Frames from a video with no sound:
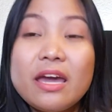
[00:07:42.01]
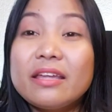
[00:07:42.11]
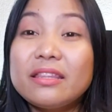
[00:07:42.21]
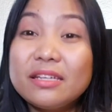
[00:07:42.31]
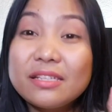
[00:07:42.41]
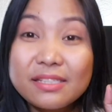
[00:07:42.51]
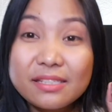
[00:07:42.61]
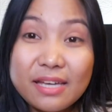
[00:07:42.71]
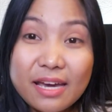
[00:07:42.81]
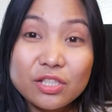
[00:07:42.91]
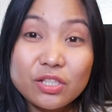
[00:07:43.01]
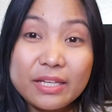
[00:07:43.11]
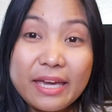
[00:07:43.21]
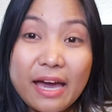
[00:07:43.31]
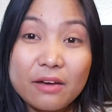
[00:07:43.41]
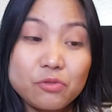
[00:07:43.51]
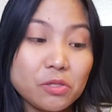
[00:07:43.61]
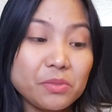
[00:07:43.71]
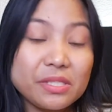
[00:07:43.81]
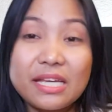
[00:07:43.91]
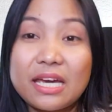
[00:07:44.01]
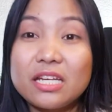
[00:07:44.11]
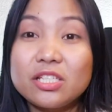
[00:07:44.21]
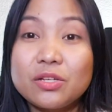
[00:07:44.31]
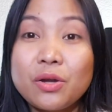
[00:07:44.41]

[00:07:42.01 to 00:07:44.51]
this actually have some scent,